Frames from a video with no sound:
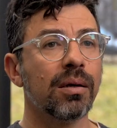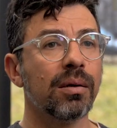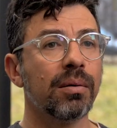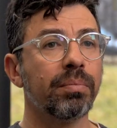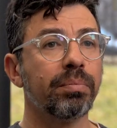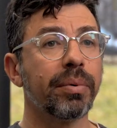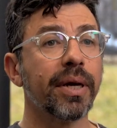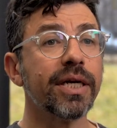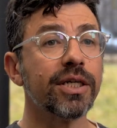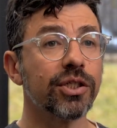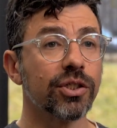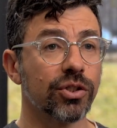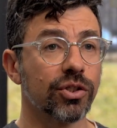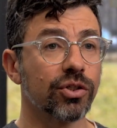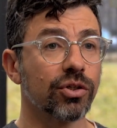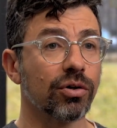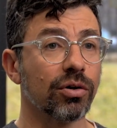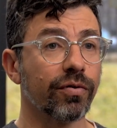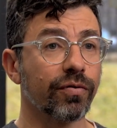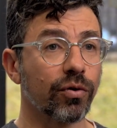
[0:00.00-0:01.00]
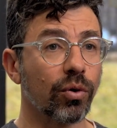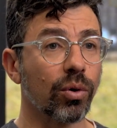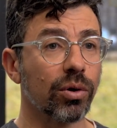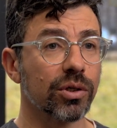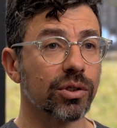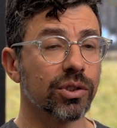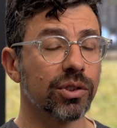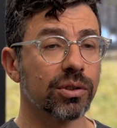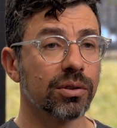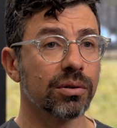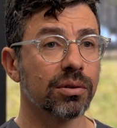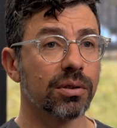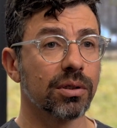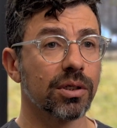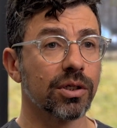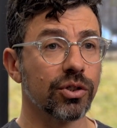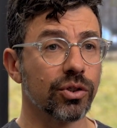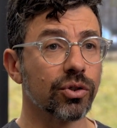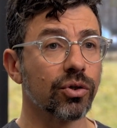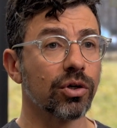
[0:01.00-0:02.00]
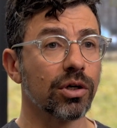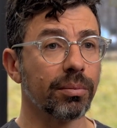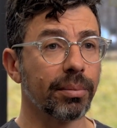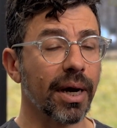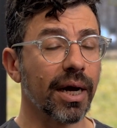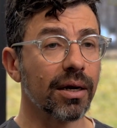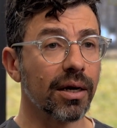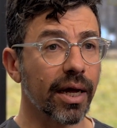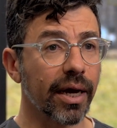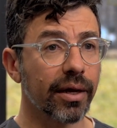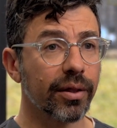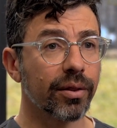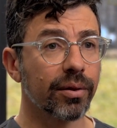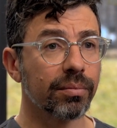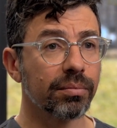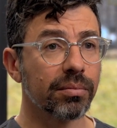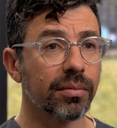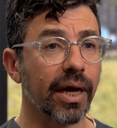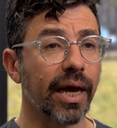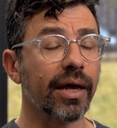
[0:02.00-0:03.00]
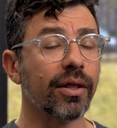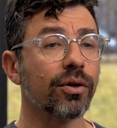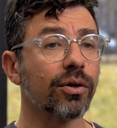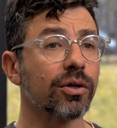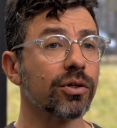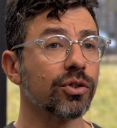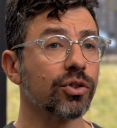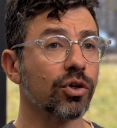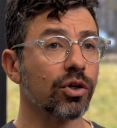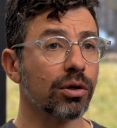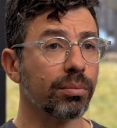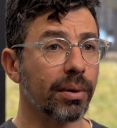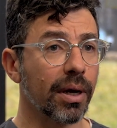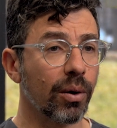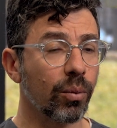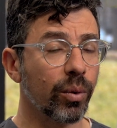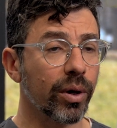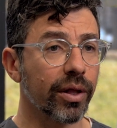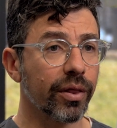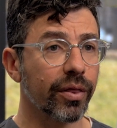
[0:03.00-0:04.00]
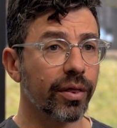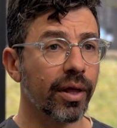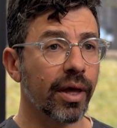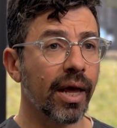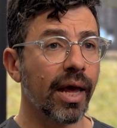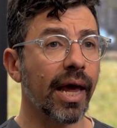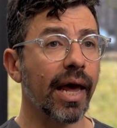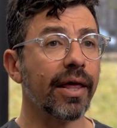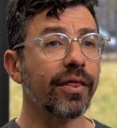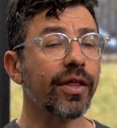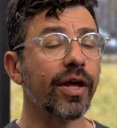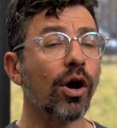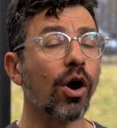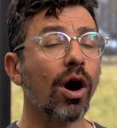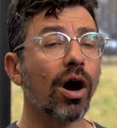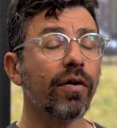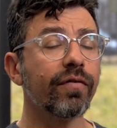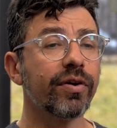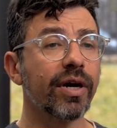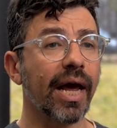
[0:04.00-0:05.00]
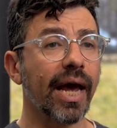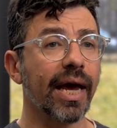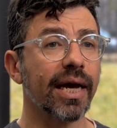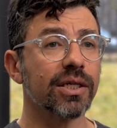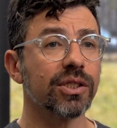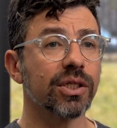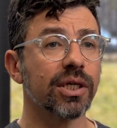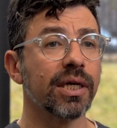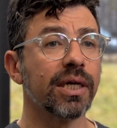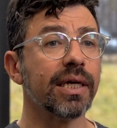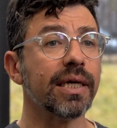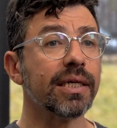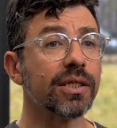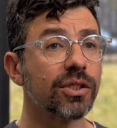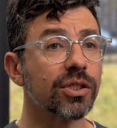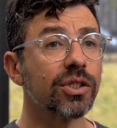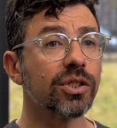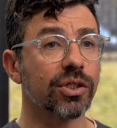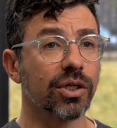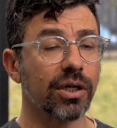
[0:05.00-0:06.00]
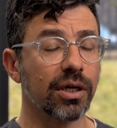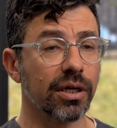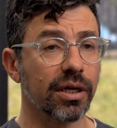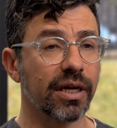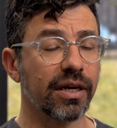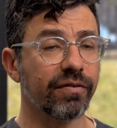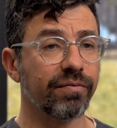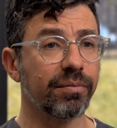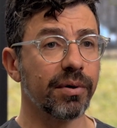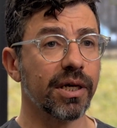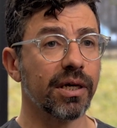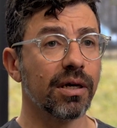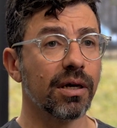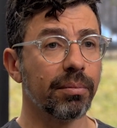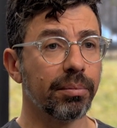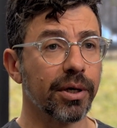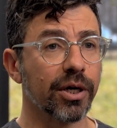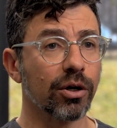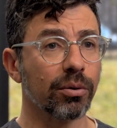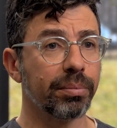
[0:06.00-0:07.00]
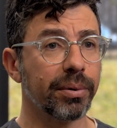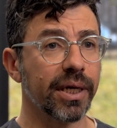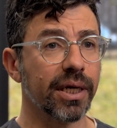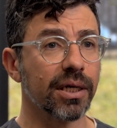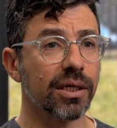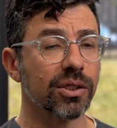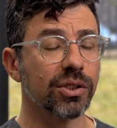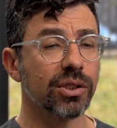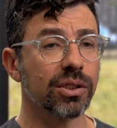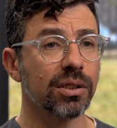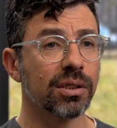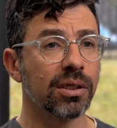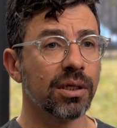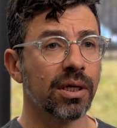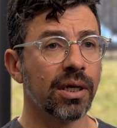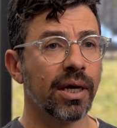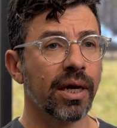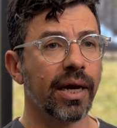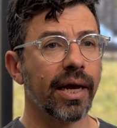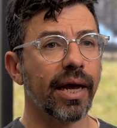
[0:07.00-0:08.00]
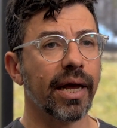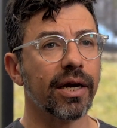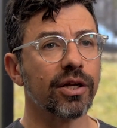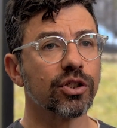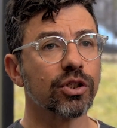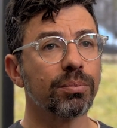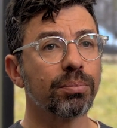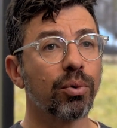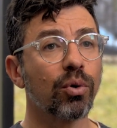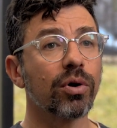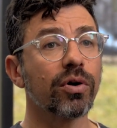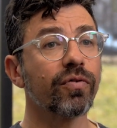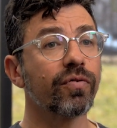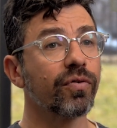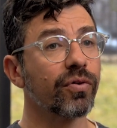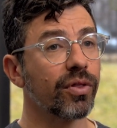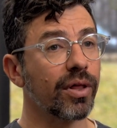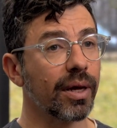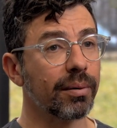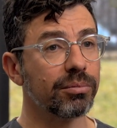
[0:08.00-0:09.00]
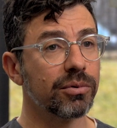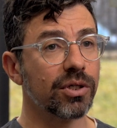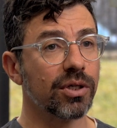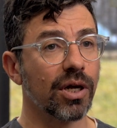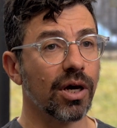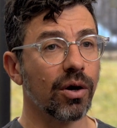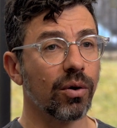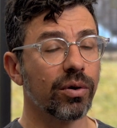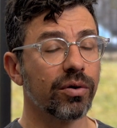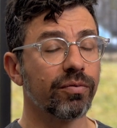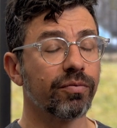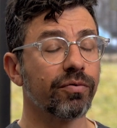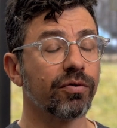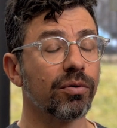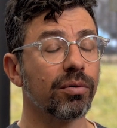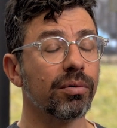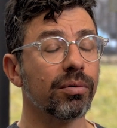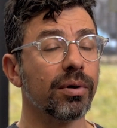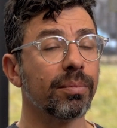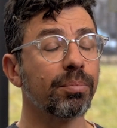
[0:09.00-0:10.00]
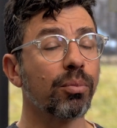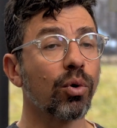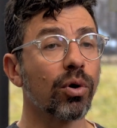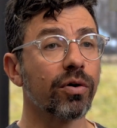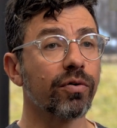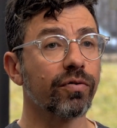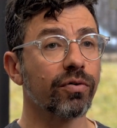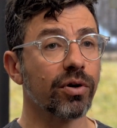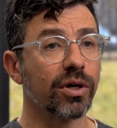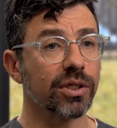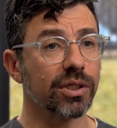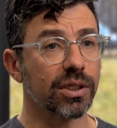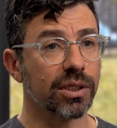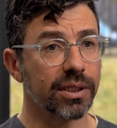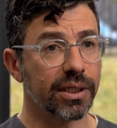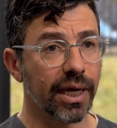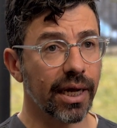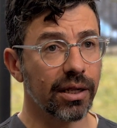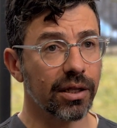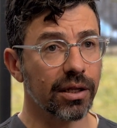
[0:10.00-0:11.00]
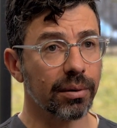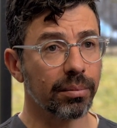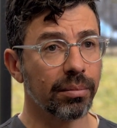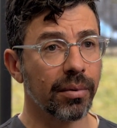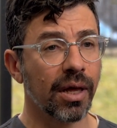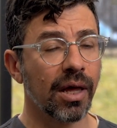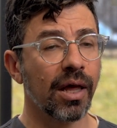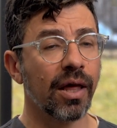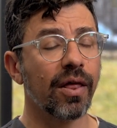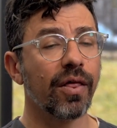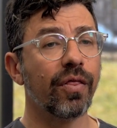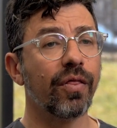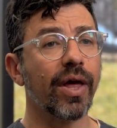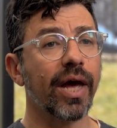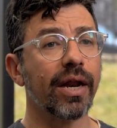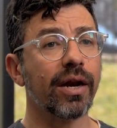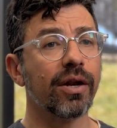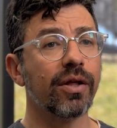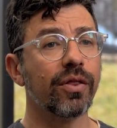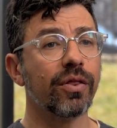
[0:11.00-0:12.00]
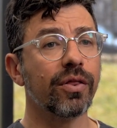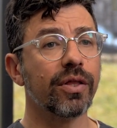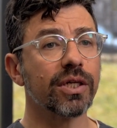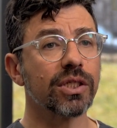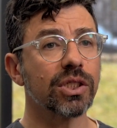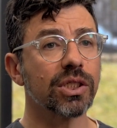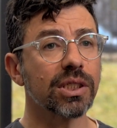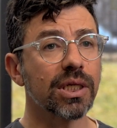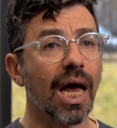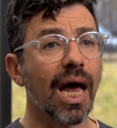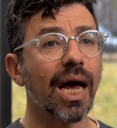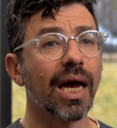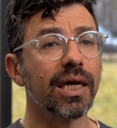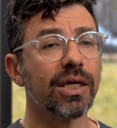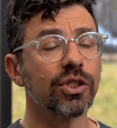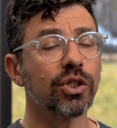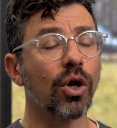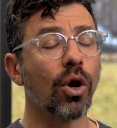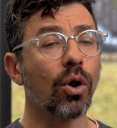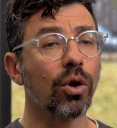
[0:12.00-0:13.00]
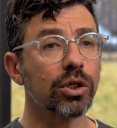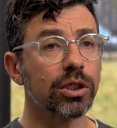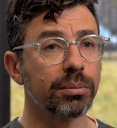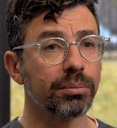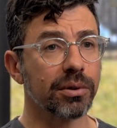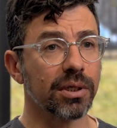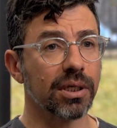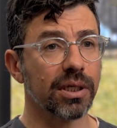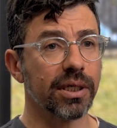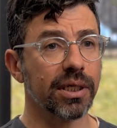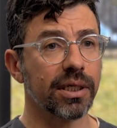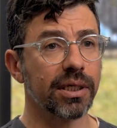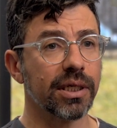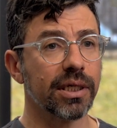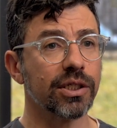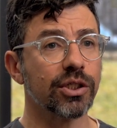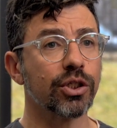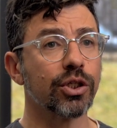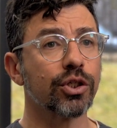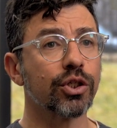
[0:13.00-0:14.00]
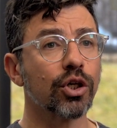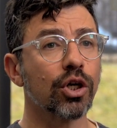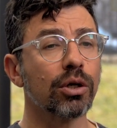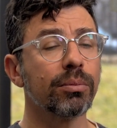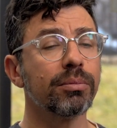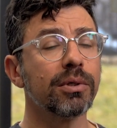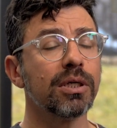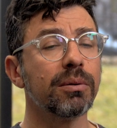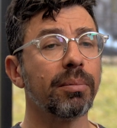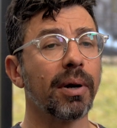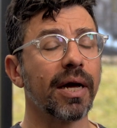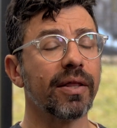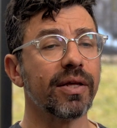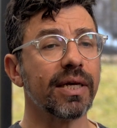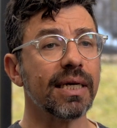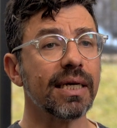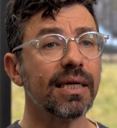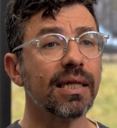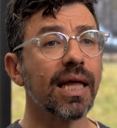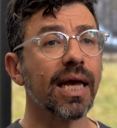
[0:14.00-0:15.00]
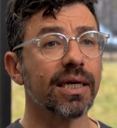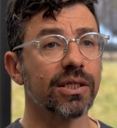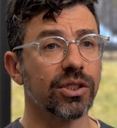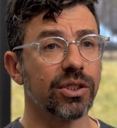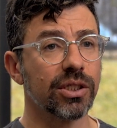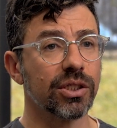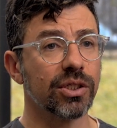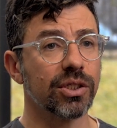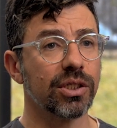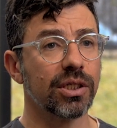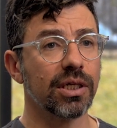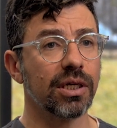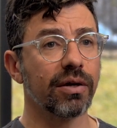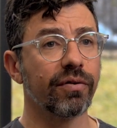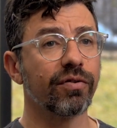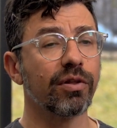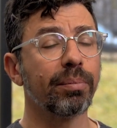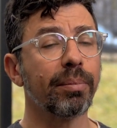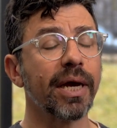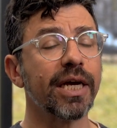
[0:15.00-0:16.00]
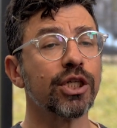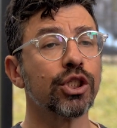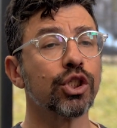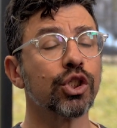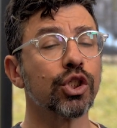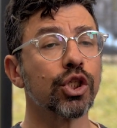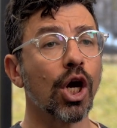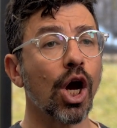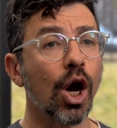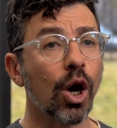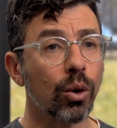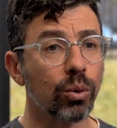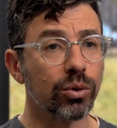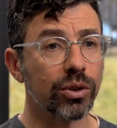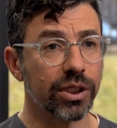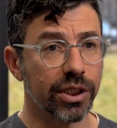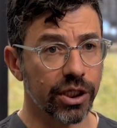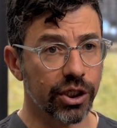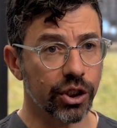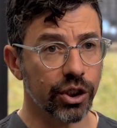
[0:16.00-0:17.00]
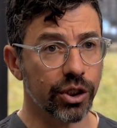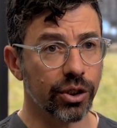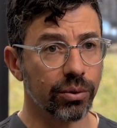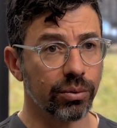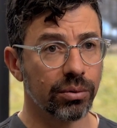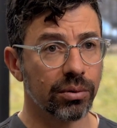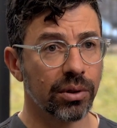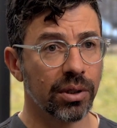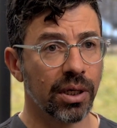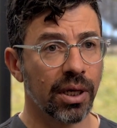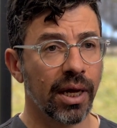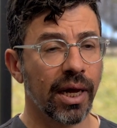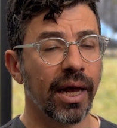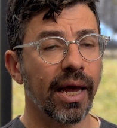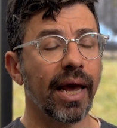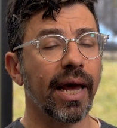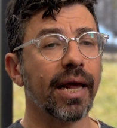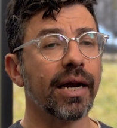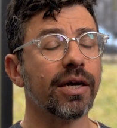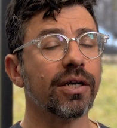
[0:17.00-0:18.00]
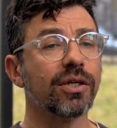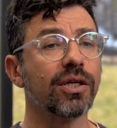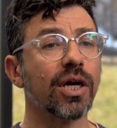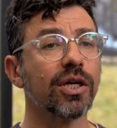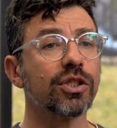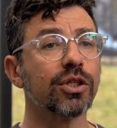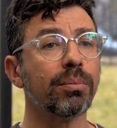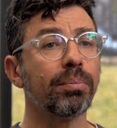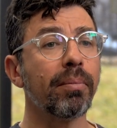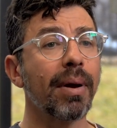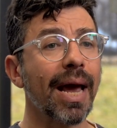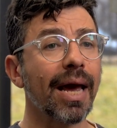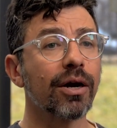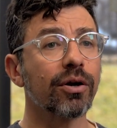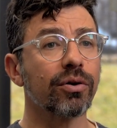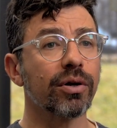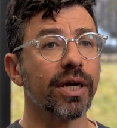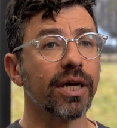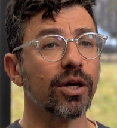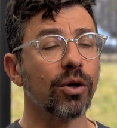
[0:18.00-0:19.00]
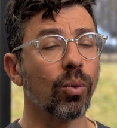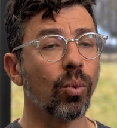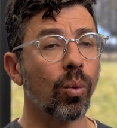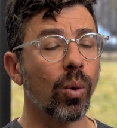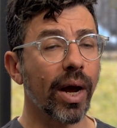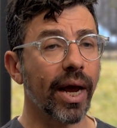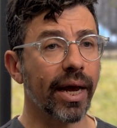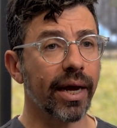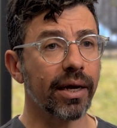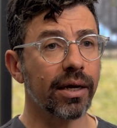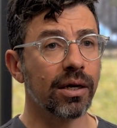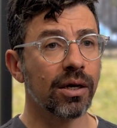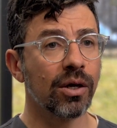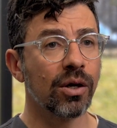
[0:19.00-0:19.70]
Patients are, of course, concerned about length, and they're concerned about width. And they often ask, is this going to give me a bigger penis? And it's important for them to know, and important for us to tell them, that the size ultimately is determined by the elasticity of the patient's own tissue. And it doesn't matter, in a way,